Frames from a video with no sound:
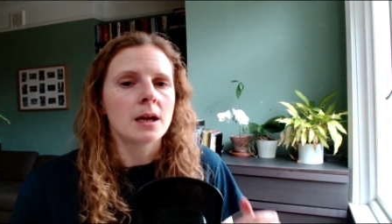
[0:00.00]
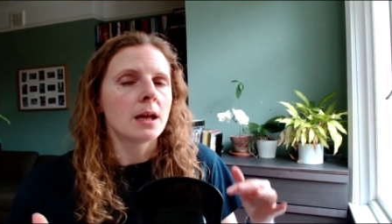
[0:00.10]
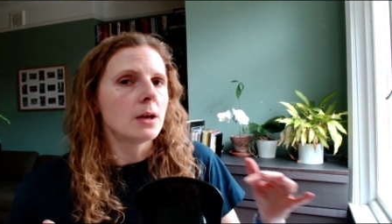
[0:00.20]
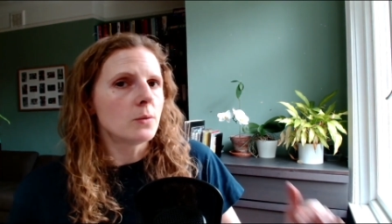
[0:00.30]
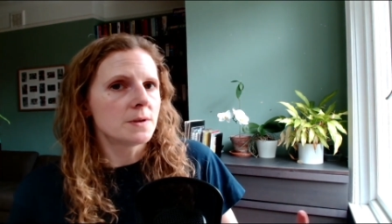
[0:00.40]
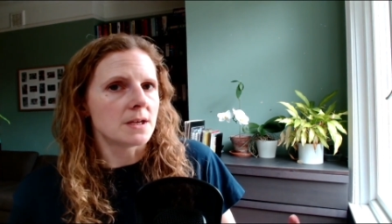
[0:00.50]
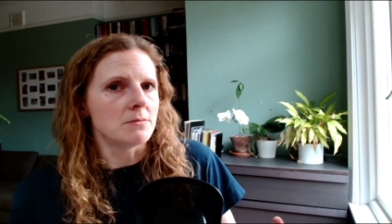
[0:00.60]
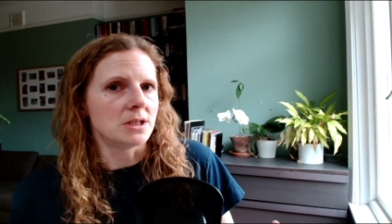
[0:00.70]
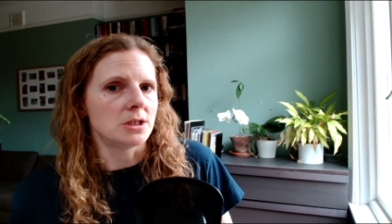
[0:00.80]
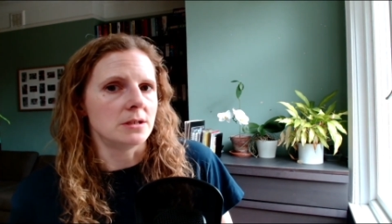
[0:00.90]
and I also
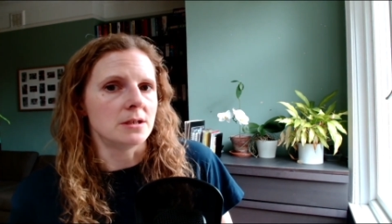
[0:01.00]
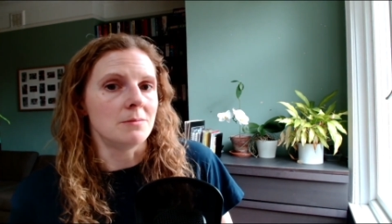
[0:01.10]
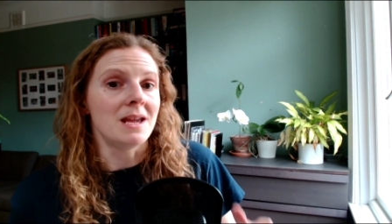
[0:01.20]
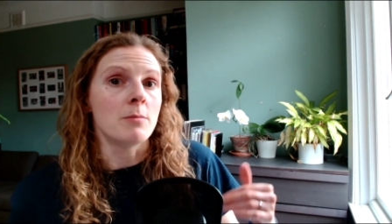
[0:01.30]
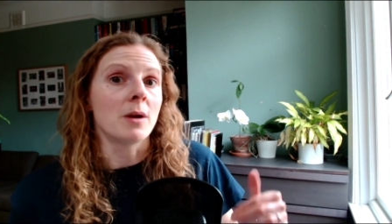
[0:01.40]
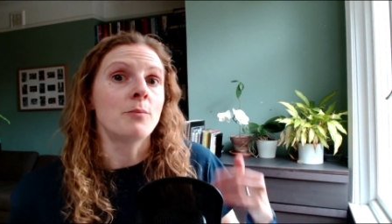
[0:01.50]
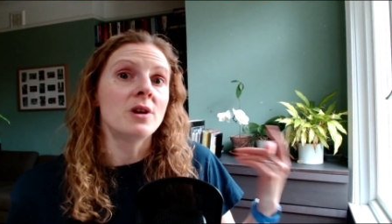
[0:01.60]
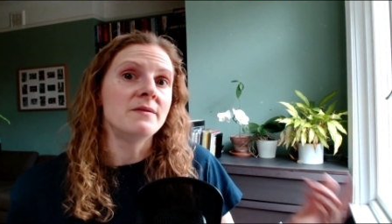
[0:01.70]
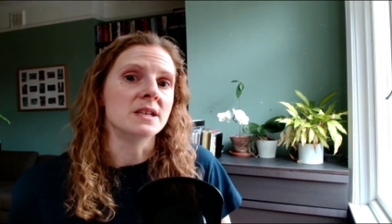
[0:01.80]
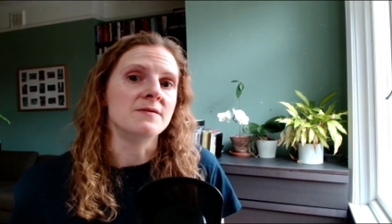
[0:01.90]
mentioned them in my
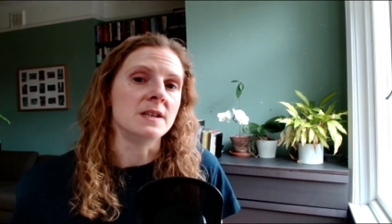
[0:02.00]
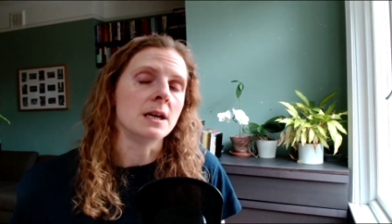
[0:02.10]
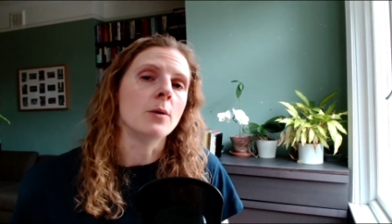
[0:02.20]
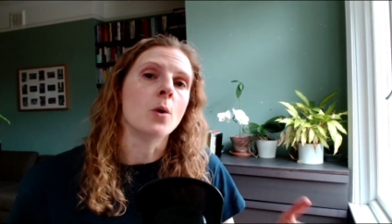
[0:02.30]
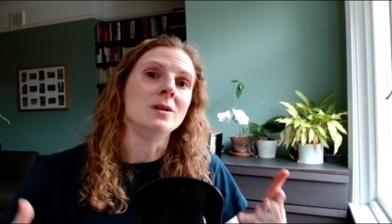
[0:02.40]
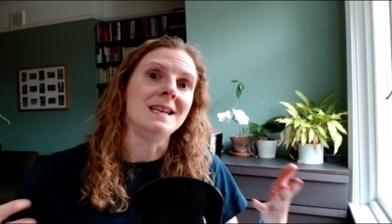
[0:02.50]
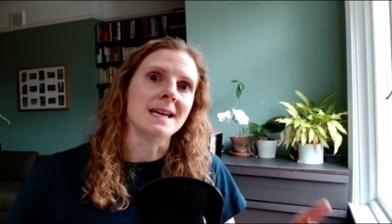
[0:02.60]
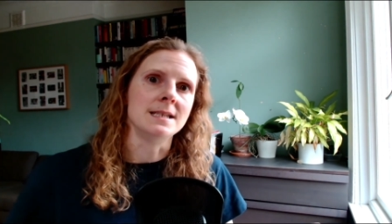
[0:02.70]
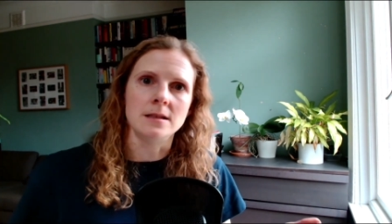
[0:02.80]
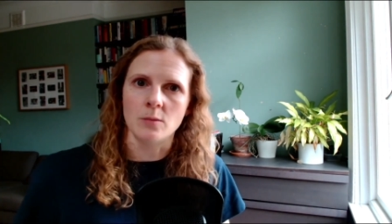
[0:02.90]
previous video on
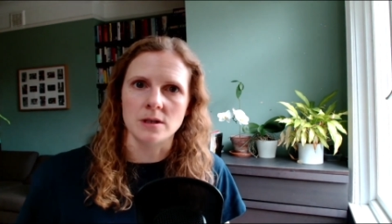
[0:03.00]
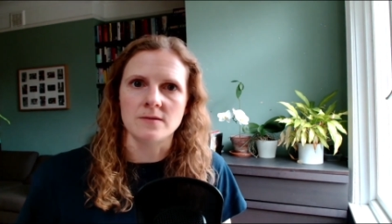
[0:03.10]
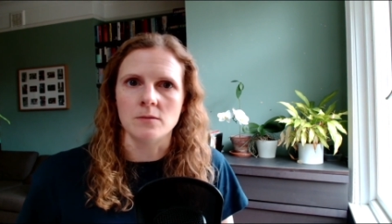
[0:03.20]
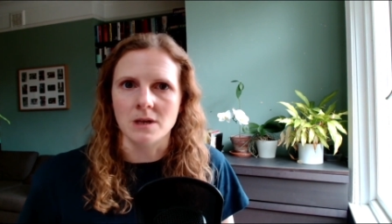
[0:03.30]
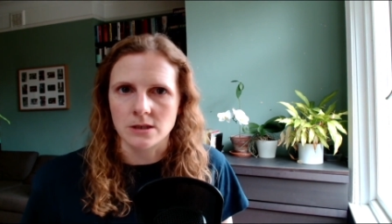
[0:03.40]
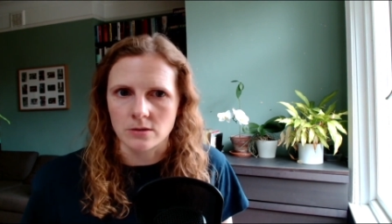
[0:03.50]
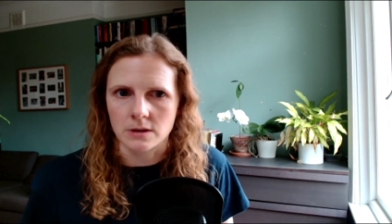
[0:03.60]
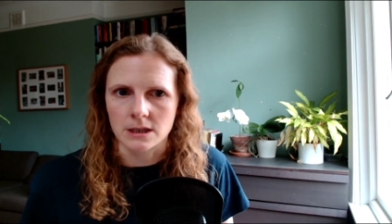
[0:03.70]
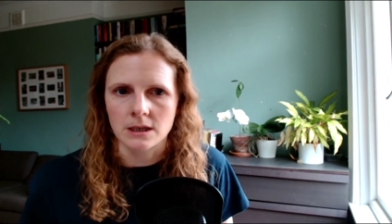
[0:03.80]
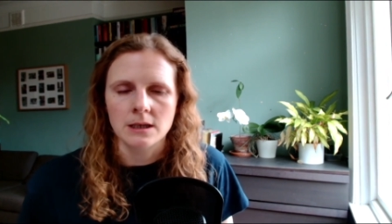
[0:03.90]
getting the most from
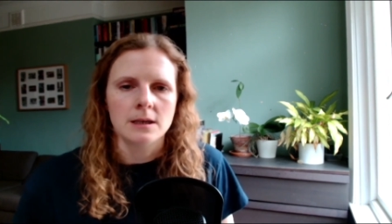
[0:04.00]
mentoring.